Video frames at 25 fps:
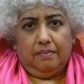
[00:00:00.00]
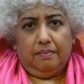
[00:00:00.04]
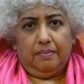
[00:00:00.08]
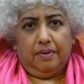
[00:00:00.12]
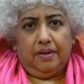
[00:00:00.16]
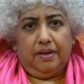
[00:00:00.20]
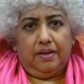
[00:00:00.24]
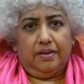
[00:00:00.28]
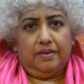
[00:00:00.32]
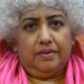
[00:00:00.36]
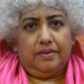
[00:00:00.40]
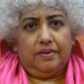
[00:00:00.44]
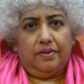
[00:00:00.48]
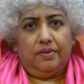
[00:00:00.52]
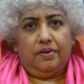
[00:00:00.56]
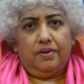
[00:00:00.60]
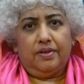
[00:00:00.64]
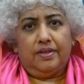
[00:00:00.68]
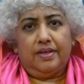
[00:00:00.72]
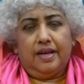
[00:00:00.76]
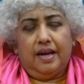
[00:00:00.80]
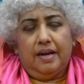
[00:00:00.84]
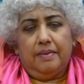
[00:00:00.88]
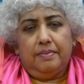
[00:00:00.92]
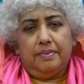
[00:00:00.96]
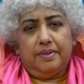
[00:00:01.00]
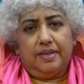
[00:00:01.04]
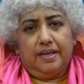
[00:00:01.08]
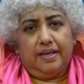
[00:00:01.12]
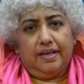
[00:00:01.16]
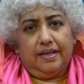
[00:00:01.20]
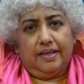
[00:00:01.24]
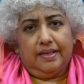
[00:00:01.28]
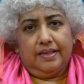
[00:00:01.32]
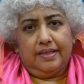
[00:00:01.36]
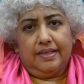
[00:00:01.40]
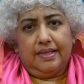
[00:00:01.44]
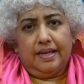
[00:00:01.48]
Because there are times I
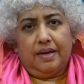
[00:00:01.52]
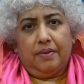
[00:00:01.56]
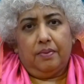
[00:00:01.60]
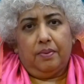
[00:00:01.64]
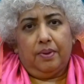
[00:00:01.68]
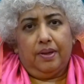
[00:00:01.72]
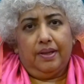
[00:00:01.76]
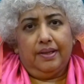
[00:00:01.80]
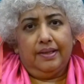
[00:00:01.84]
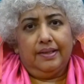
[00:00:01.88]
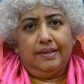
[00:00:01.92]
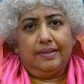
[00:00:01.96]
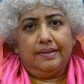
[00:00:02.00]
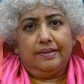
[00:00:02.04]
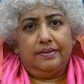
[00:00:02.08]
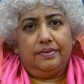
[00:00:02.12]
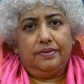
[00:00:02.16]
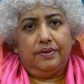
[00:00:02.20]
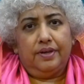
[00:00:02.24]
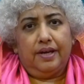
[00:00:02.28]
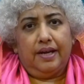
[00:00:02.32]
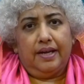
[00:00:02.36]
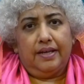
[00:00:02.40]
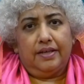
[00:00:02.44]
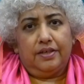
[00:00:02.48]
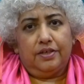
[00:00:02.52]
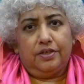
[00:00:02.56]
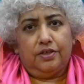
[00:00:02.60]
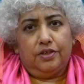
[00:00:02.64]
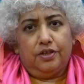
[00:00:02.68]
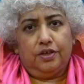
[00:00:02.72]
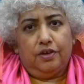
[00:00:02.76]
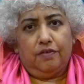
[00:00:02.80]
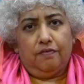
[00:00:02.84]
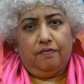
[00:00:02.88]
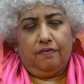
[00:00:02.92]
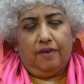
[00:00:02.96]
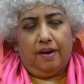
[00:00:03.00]
can say, well, this is related to
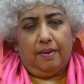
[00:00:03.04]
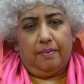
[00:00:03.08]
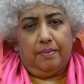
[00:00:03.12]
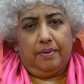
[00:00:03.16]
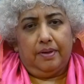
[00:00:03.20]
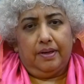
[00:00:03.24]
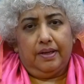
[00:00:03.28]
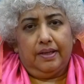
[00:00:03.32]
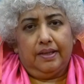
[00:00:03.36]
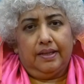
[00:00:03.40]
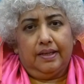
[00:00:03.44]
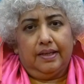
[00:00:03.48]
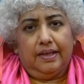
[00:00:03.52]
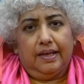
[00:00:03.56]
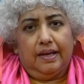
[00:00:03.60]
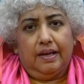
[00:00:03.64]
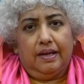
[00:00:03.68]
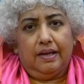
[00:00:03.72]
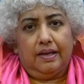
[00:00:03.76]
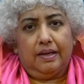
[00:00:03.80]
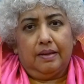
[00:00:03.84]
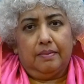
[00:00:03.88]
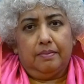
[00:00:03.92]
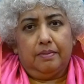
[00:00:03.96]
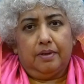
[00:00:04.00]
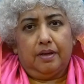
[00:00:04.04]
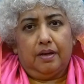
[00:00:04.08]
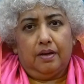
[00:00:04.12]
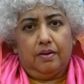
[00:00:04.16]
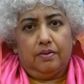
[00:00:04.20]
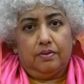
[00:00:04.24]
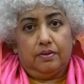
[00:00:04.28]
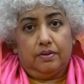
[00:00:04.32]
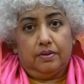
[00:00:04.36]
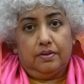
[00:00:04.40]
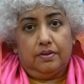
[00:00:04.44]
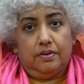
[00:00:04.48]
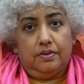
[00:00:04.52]
your family, then I'll come
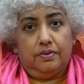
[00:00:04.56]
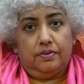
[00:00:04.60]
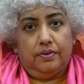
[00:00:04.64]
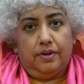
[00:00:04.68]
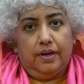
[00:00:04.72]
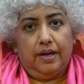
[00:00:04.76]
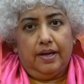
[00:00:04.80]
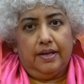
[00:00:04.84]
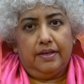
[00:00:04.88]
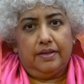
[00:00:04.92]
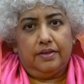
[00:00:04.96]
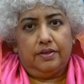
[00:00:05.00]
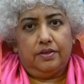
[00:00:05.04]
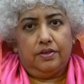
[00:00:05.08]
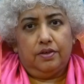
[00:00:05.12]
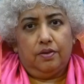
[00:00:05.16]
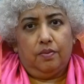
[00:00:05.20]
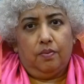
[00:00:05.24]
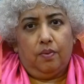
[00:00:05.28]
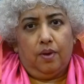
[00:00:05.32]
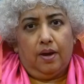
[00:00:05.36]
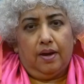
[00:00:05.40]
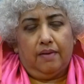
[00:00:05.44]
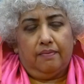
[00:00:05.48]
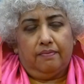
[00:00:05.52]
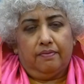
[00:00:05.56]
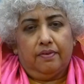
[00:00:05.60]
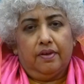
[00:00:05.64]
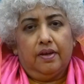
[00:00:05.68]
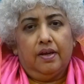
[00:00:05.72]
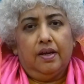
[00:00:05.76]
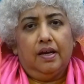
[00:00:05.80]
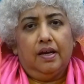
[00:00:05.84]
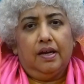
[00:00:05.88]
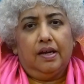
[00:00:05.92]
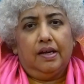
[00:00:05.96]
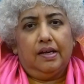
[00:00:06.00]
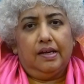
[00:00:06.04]
close. This is related to your wife.
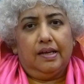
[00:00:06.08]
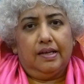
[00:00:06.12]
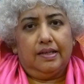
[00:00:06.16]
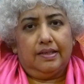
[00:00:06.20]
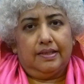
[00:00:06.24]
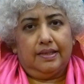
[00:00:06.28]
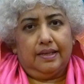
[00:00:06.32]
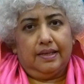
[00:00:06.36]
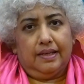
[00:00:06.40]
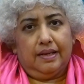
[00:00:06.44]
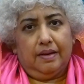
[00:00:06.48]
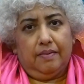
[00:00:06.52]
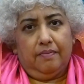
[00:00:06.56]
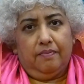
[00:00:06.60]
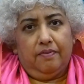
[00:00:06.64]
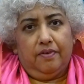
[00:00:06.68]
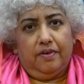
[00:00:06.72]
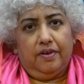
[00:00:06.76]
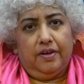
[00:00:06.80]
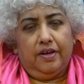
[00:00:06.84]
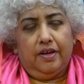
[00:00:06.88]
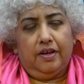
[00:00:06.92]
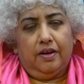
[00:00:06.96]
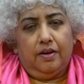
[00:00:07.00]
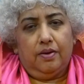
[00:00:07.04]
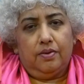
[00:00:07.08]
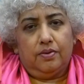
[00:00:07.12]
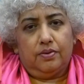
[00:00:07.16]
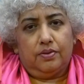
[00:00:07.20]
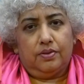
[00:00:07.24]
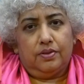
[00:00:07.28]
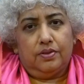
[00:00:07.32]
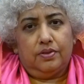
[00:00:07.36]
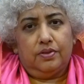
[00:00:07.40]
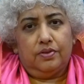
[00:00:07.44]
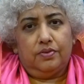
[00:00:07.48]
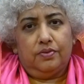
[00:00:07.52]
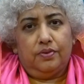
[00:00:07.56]
Yes, I come very close.
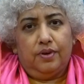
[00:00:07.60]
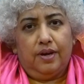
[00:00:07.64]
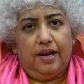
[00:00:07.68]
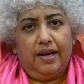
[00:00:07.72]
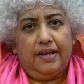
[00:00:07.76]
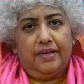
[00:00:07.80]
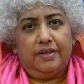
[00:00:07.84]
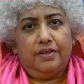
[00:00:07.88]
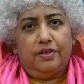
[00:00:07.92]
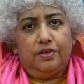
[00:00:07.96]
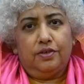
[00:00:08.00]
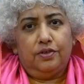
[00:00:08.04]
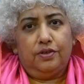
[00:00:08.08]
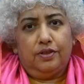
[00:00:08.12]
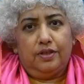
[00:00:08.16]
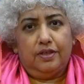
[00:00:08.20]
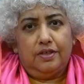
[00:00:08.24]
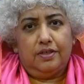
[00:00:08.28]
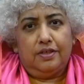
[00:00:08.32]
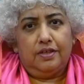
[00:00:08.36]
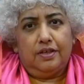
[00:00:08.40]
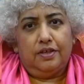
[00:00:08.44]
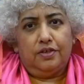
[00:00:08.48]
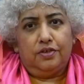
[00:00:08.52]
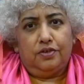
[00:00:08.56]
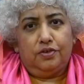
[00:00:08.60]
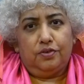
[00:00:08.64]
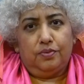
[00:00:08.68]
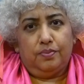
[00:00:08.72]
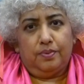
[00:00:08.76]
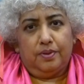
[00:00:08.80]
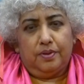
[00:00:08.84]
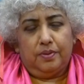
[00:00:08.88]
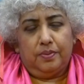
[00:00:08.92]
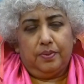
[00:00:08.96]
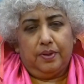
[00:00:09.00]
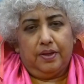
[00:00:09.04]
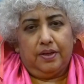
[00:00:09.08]
This is related to this issue
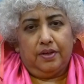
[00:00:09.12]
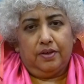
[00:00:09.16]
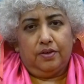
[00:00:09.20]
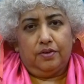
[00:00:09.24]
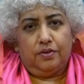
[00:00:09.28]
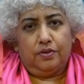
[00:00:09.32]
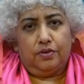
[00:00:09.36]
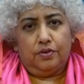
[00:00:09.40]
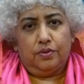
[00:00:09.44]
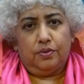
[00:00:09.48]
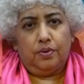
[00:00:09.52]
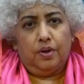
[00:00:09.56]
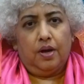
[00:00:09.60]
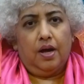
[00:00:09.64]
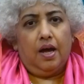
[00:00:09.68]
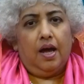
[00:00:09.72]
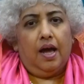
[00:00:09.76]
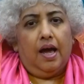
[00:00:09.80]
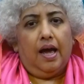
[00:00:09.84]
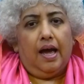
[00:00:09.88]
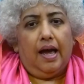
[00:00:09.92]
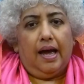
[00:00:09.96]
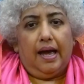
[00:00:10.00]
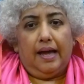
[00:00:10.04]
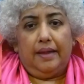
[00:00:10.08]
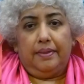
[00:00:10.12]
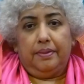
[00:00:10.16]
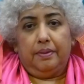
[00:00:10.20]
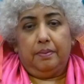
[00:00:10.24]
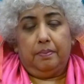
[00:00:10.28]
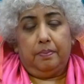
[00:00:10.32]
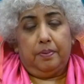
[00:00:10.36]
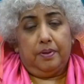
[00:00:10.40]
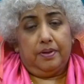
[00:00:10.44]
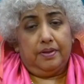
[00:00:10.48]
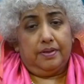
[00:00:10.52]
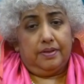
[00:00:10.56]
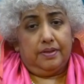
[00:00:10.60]
between you two. And the
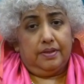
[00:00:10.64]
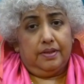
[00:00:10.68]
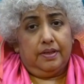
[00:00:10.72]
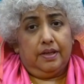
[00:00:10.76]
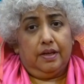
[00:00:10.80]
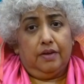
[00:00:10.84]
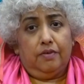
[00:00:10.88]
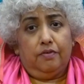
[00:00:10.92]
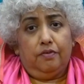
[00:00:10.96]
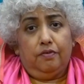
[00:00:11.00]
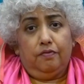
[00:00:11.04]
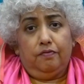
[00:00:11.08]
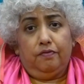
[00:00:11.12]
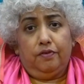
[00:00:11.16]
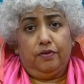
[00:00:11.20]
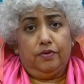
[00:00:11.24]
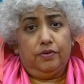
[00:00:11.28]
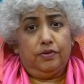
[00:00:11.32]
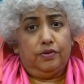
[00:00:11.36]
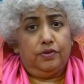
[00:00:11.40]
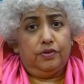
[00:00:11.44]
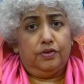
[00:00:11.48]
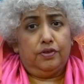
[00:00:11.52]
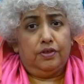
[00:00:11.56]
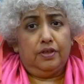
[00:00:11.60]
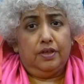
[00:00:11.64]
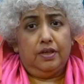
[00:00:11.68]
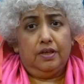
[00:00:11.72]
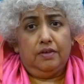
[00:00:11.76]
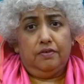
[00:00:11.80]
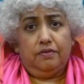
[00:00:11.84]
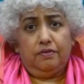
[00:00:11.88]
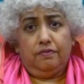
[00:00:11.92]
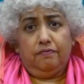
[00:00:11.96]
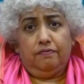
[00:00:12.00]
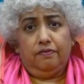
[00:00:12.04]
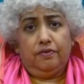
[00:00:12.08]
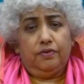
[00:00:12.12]
person can refuse to see
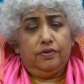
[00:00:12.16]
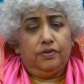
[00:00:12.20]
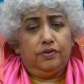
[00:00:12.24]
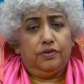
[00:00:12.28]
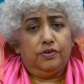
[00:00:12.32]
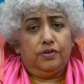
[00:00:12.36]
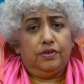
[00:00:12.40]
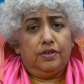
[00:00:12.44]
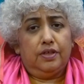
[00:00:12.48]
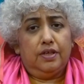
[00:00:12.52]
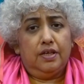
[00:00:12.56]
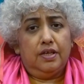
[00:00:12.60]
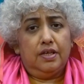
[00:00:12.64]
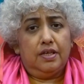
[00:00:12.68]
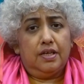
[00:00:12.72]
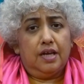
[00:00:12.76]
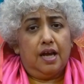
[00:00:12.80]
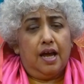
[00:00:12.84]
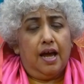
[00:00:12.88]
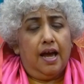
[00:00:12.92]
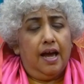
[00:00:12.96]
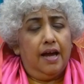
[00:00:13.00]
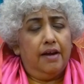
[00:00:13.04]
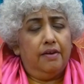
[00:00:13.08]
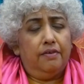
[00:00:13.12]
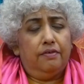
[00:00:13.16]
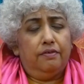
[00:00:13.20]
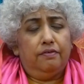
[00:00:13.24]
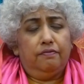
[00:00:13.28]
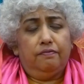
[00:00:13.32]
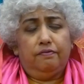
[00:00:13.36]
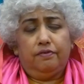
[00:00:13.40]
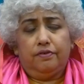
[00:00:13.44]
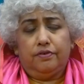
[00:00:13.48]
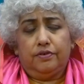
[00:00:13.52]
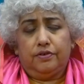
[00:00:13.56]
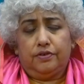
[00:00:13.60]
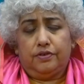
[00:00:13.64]
it, refuse to see it, and
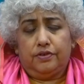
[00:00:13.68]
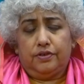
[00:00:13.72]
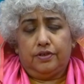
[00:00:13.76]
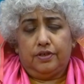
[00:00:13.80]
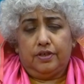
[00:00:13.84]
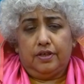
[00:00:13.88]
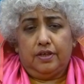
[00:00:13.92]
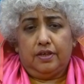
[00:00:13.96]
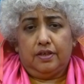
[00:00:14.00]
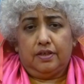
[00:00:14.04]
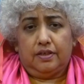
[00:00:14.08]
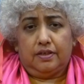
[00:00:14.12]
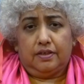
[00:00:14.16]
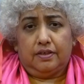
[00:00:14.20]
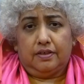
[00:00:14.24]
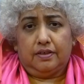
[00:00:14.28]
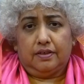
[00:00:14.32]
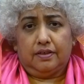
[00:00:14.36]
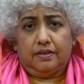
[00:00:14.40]
refuse to see it.